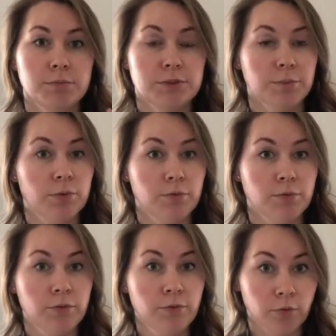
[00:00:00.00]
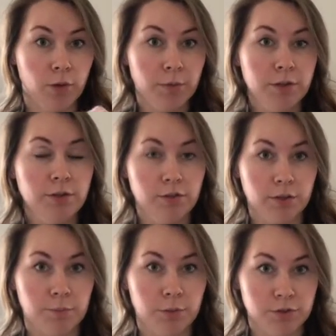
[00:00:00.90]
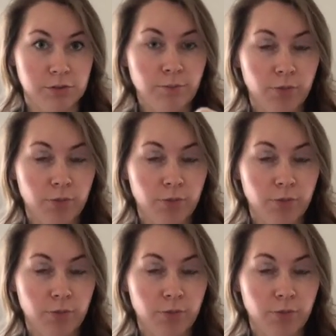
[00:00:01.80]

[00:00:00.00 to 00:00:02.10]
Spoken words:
to move forward, you can push them